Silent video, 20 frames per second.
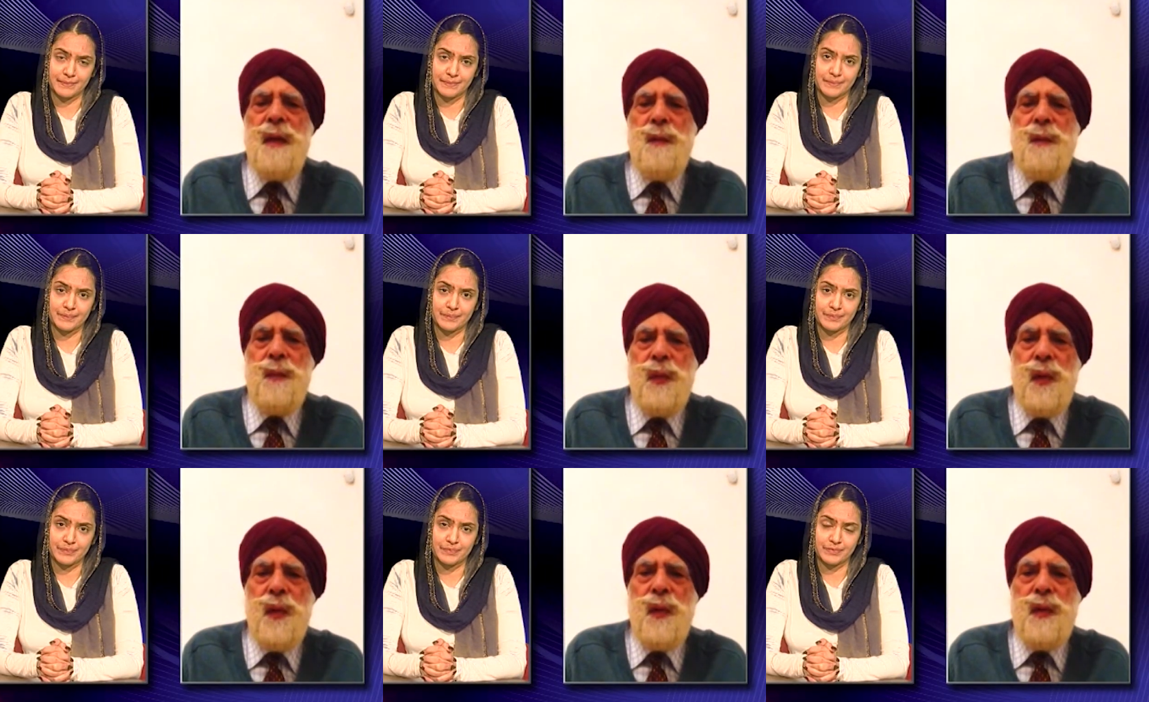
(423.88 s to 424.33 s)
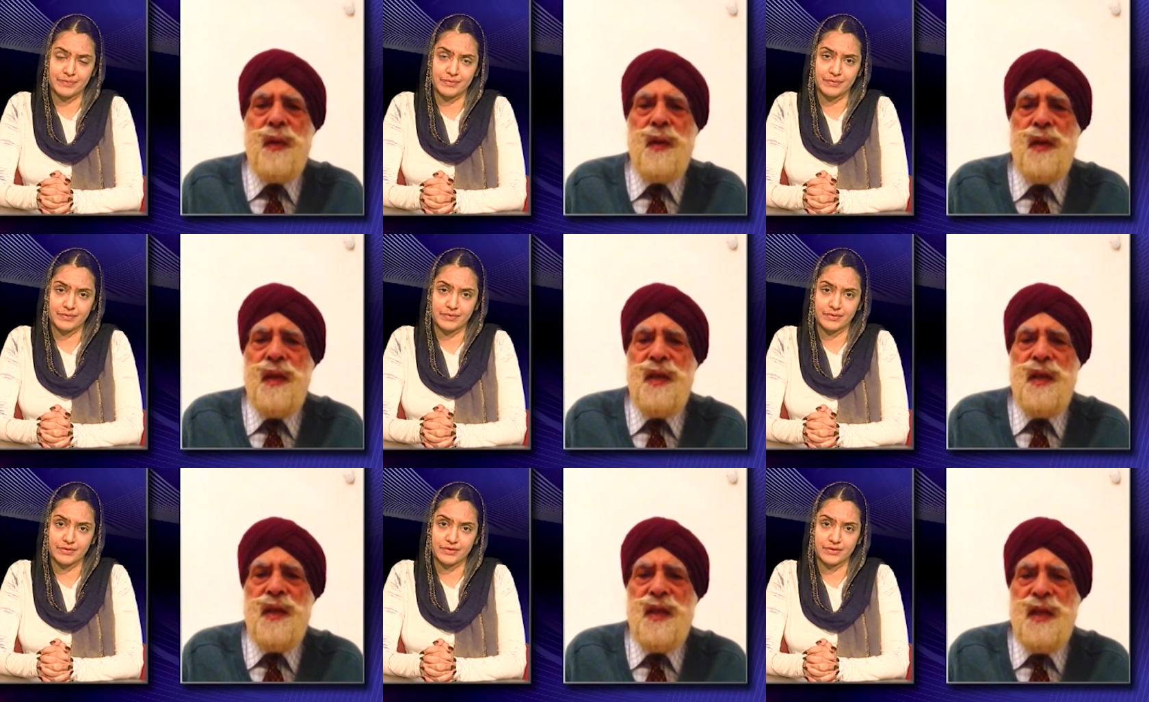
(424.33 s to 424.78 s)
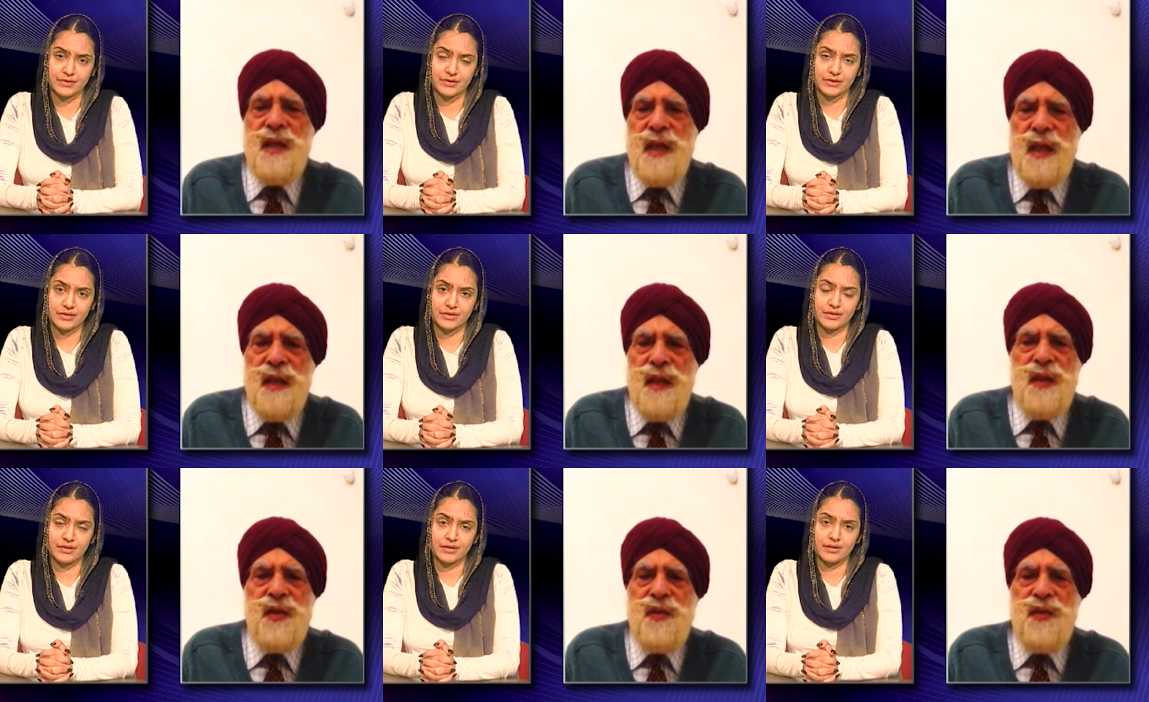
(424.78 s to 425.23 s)
Speaker 1: important. This is
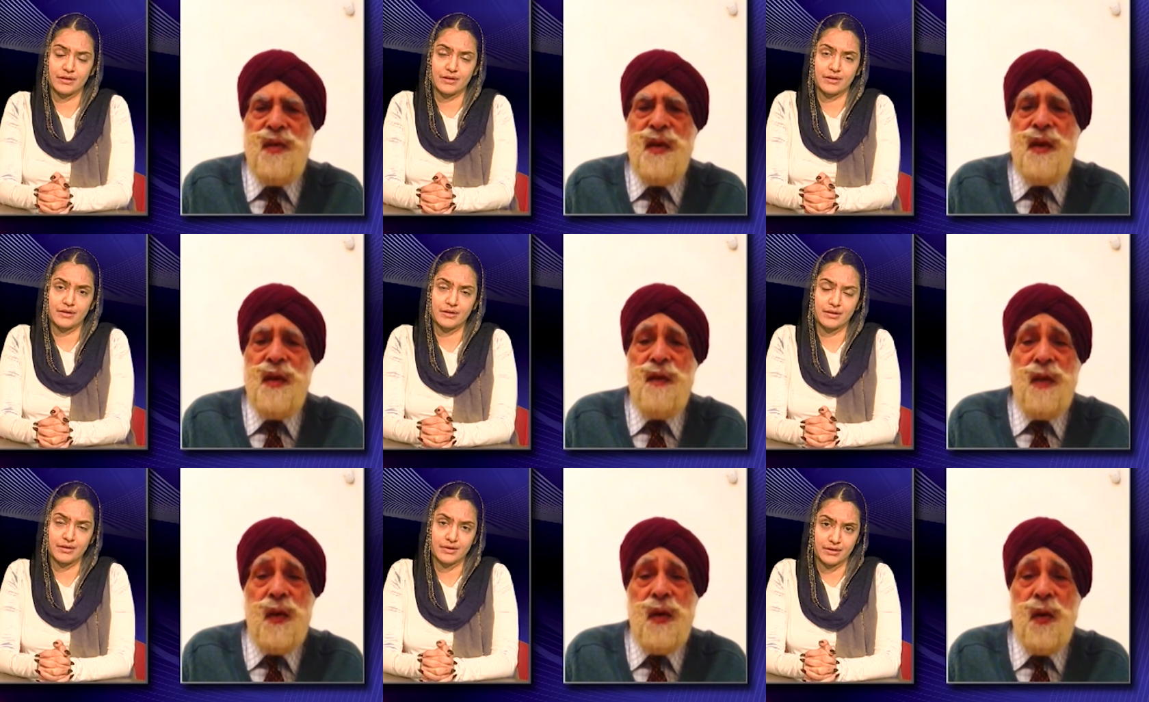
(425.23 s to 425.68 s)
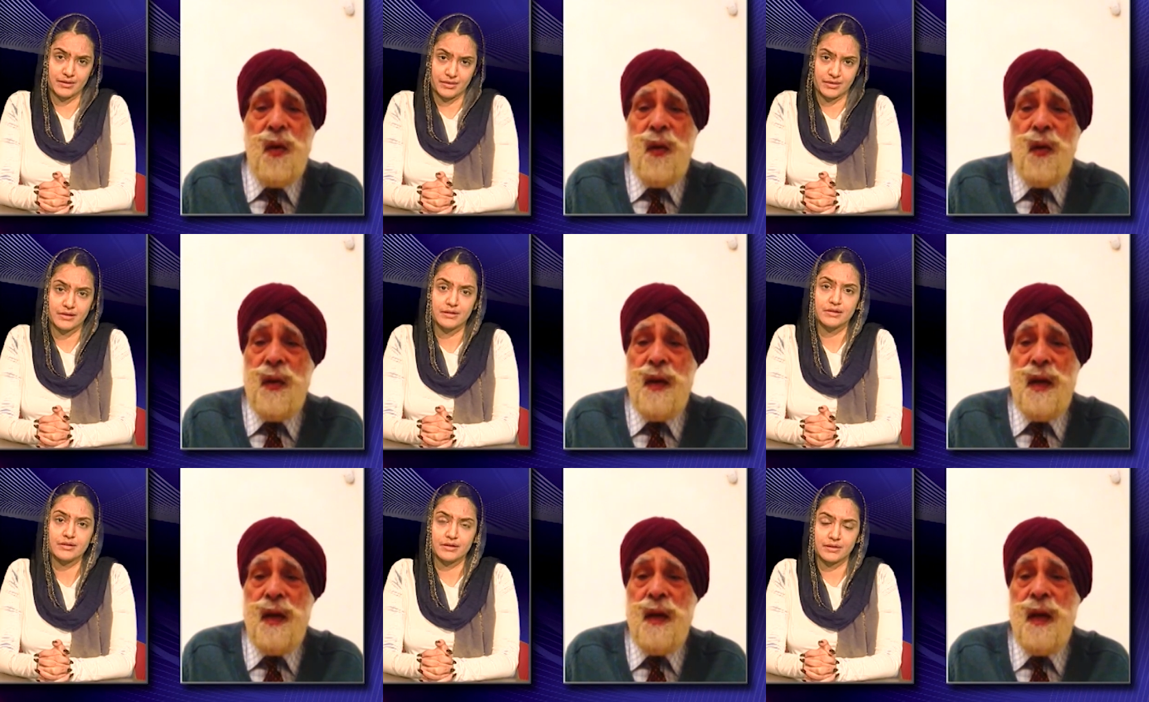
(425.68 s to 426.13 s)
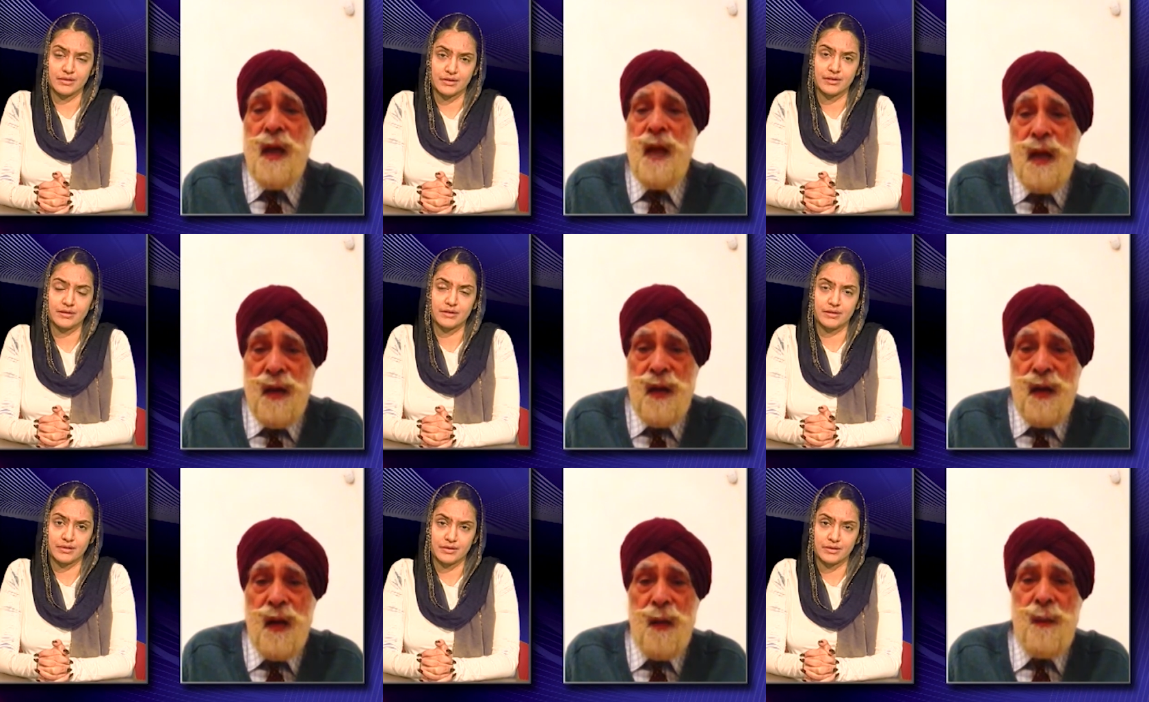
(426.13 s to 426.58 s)
history recorded
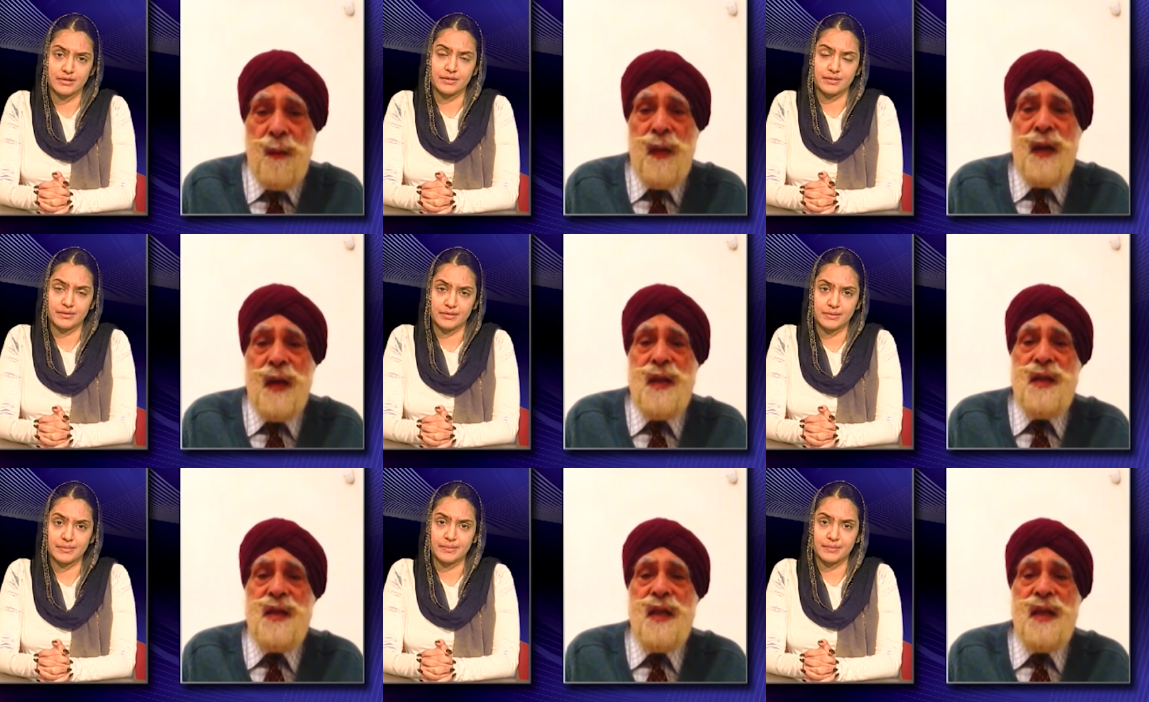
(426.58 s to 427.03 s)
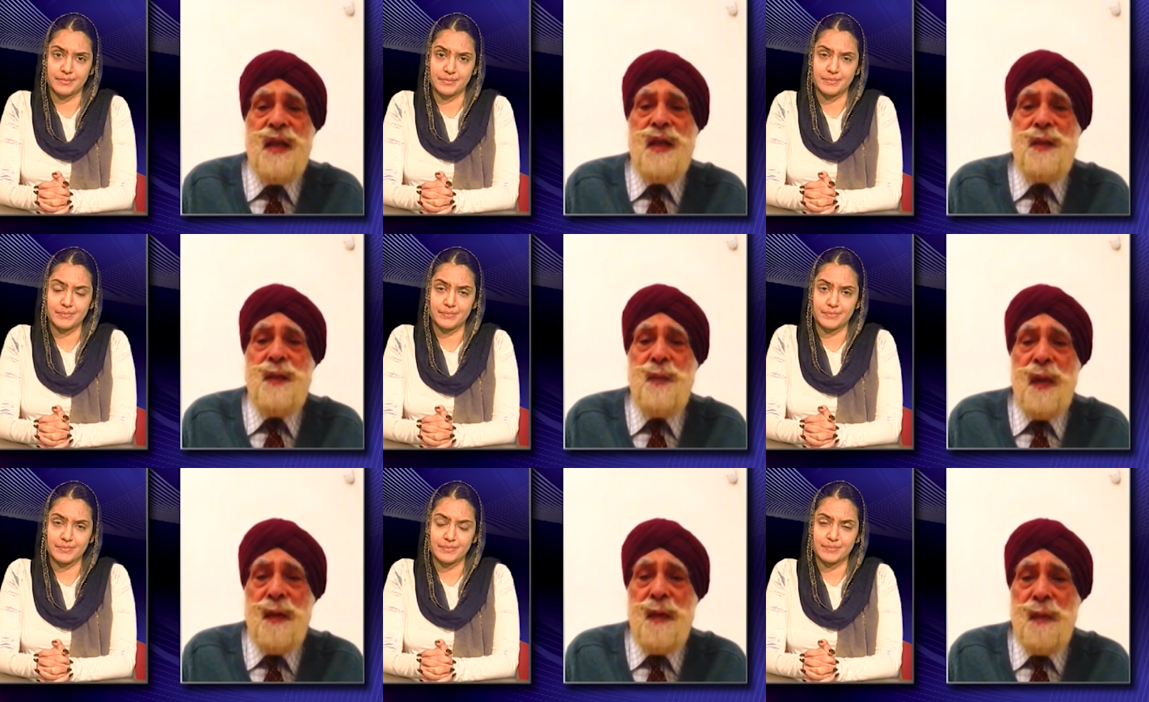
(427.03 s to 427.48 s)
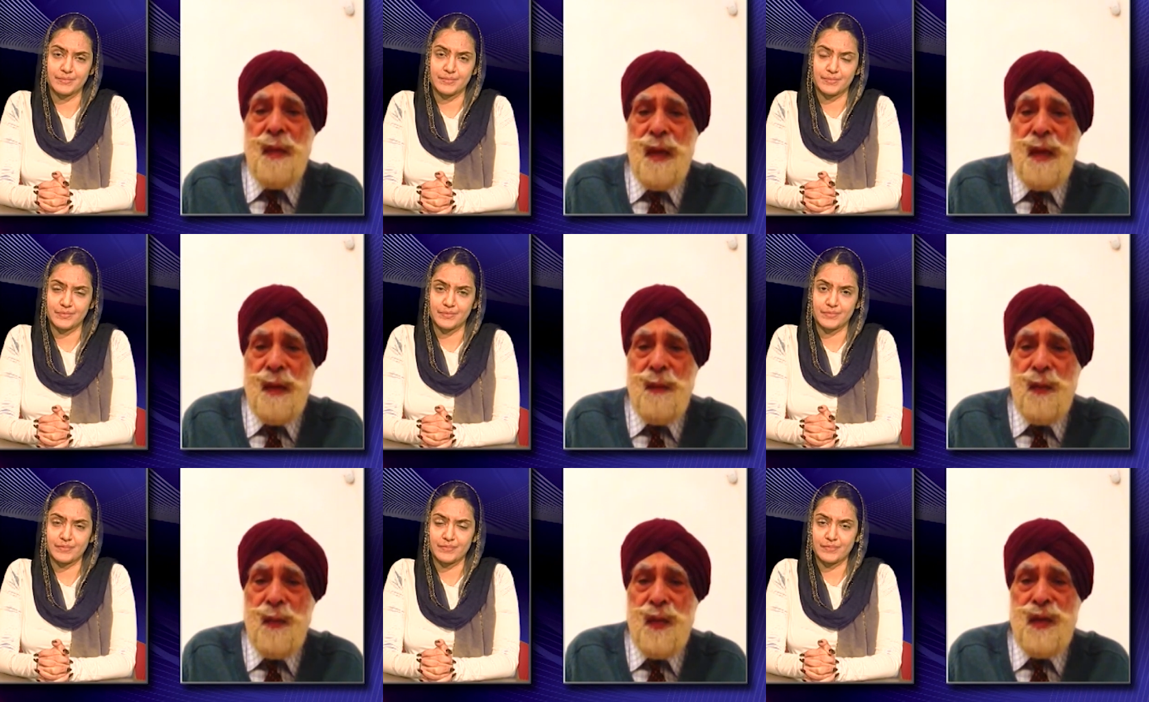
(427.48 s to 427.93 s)
not by Sikhs, but by
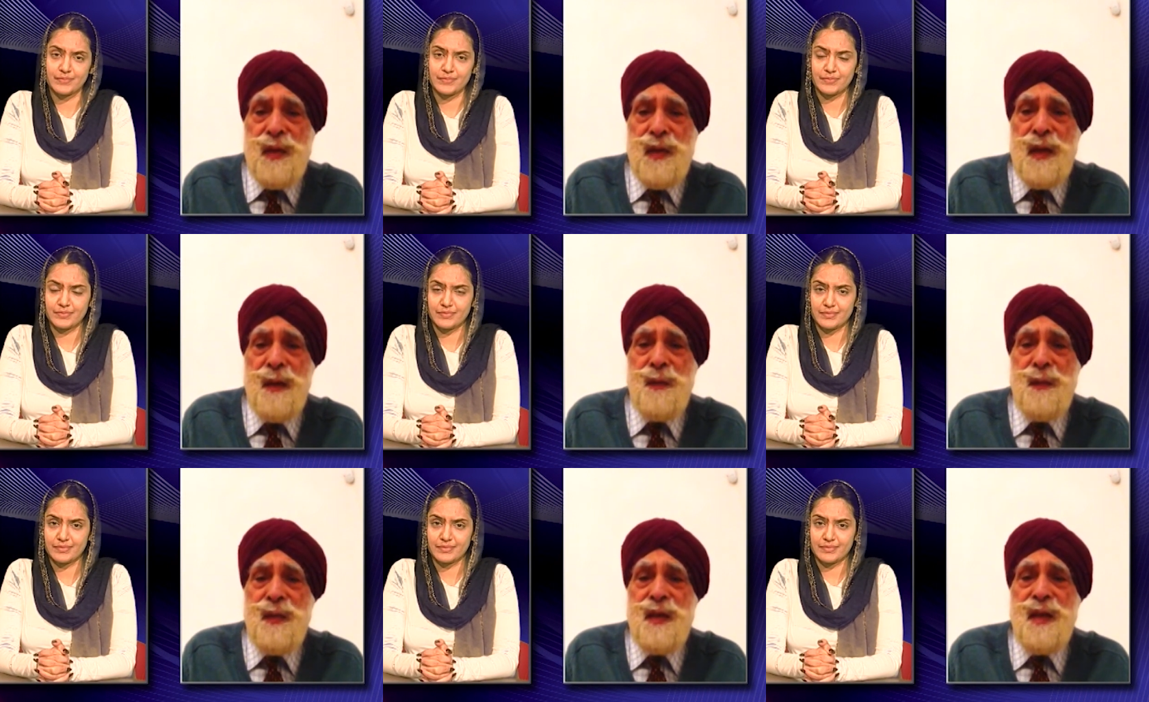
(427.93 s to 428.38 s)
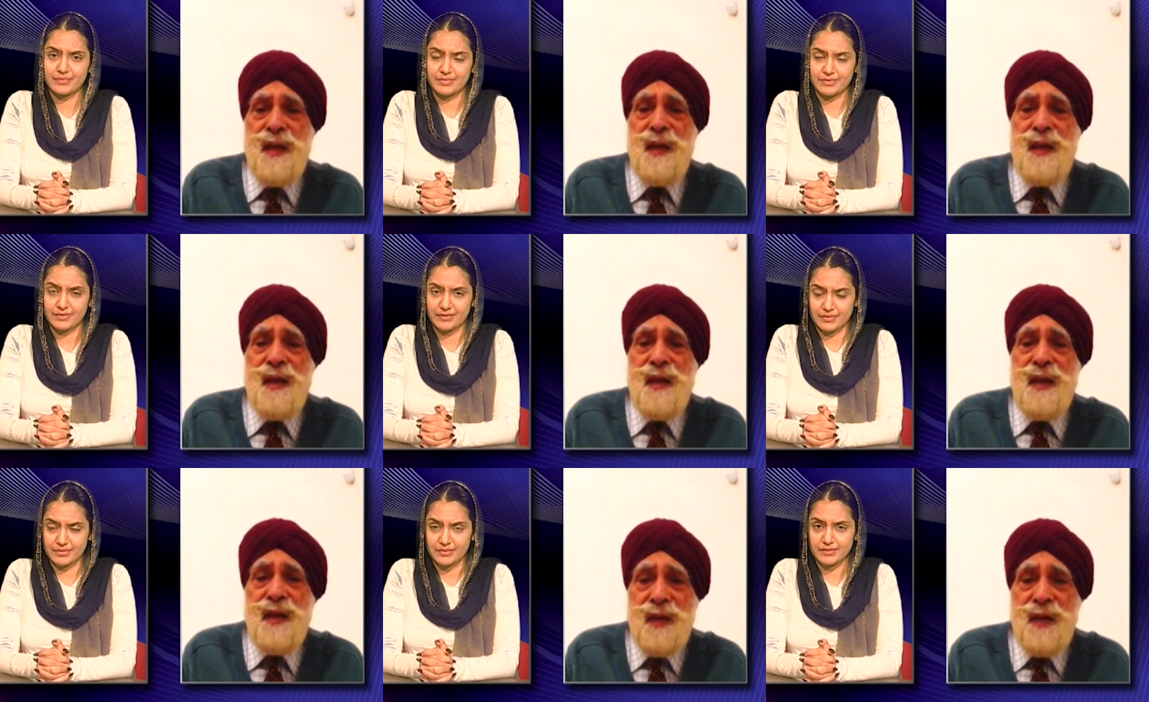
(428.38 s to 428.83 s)
Muslims and,